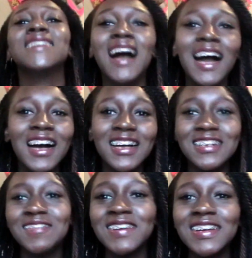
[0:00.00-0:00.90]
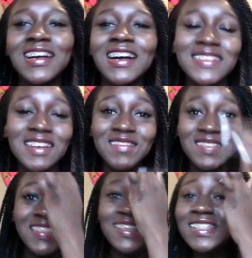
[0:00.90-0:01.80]
gosh, man, guys, I'm
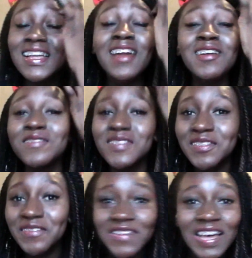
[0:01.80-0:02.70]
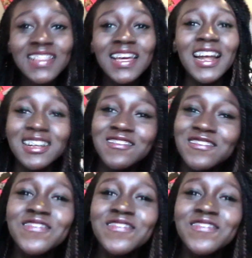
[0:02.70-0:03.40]
still not over the fact that